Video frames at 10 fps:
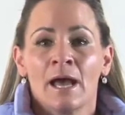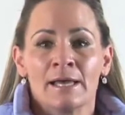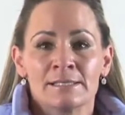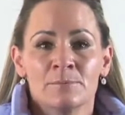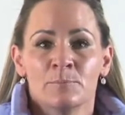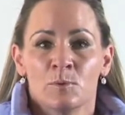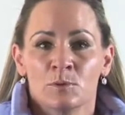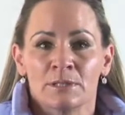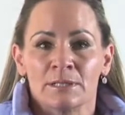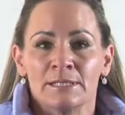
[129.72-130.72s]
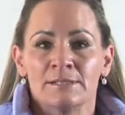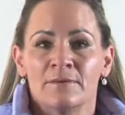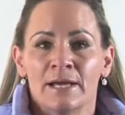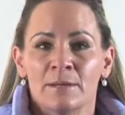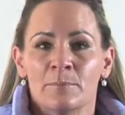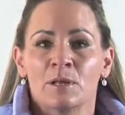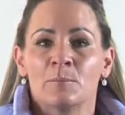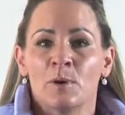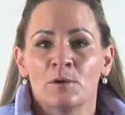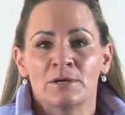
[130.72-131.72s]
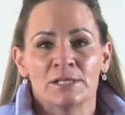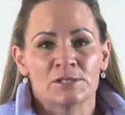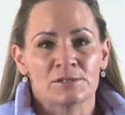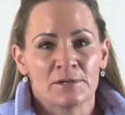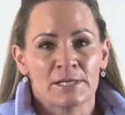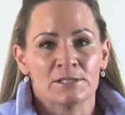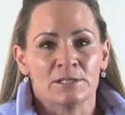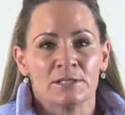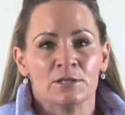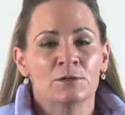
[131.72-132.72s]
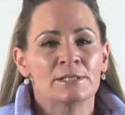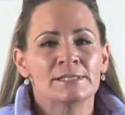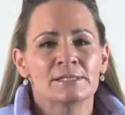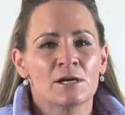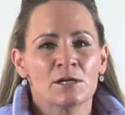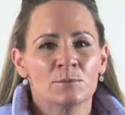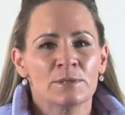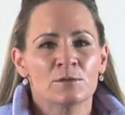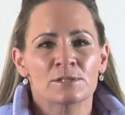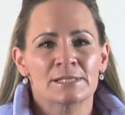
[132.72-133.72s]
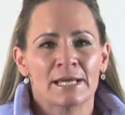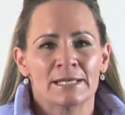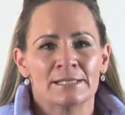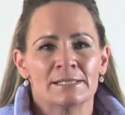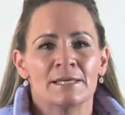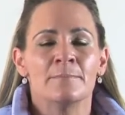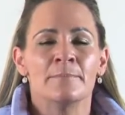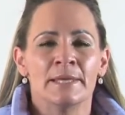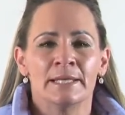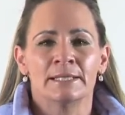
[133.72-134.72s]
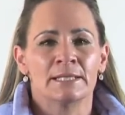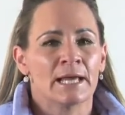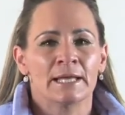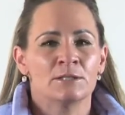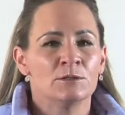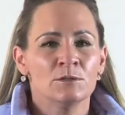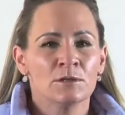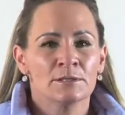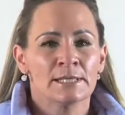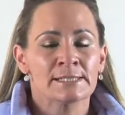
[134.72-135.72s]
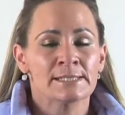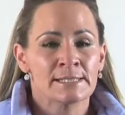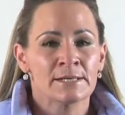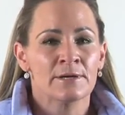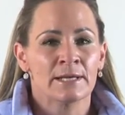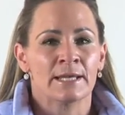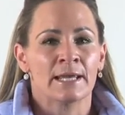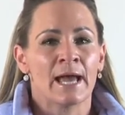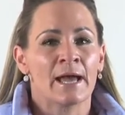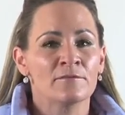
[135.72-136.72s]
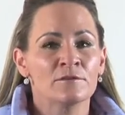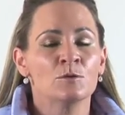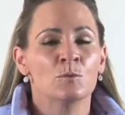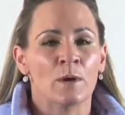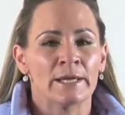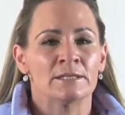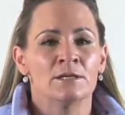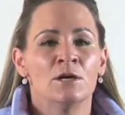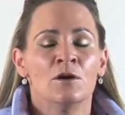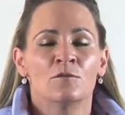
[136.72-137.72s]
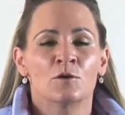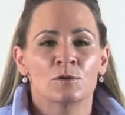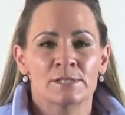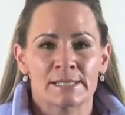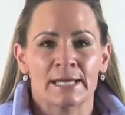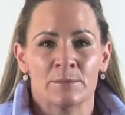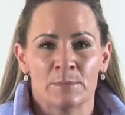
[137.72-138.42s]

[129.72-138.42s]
As the portal is available upon registration, you can start with your studies immediately and do not necessarily have to wait for your study